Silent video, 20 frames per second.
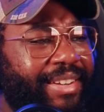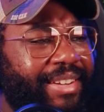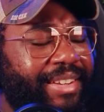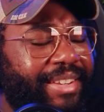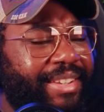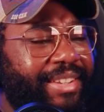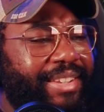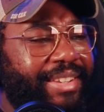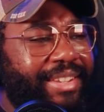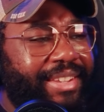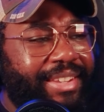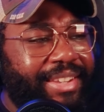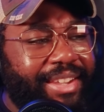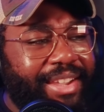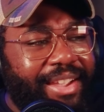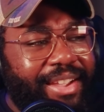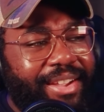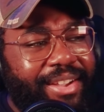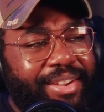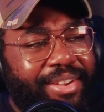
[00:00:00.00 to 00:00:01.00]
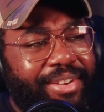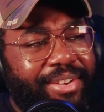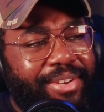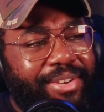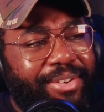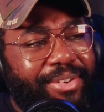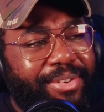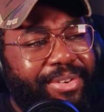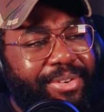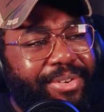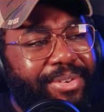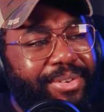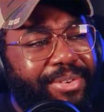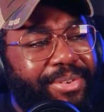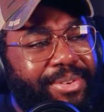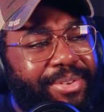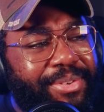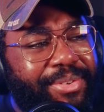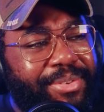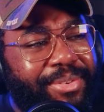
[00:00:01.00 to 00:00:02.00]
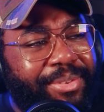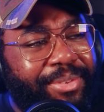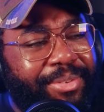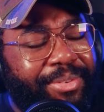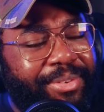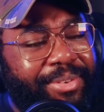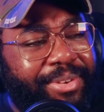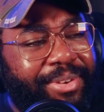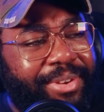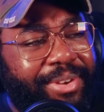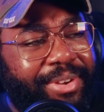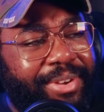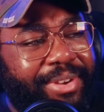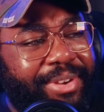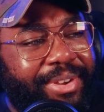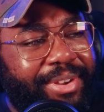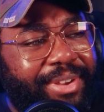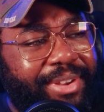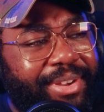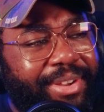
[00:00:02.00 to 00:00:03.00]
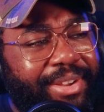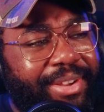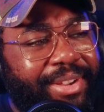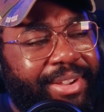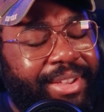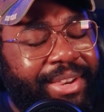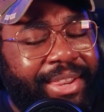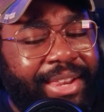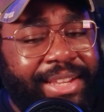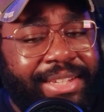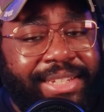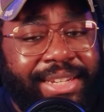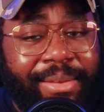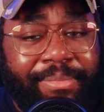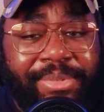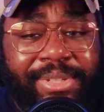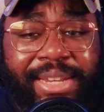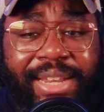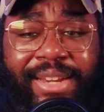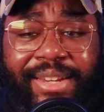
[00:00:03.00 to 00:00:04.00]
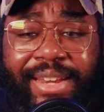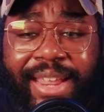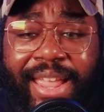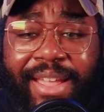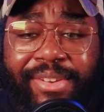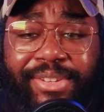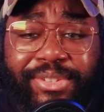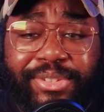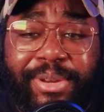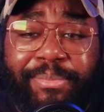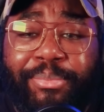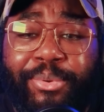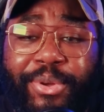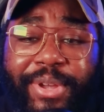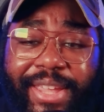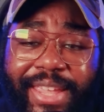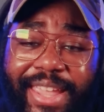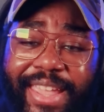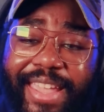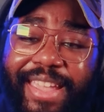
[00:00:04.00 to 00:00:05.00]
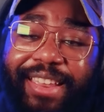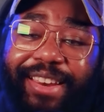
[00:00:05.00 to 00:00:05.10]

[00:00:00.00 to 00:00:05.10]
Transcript: Yo. Listen, I'm sitting down so your boy can't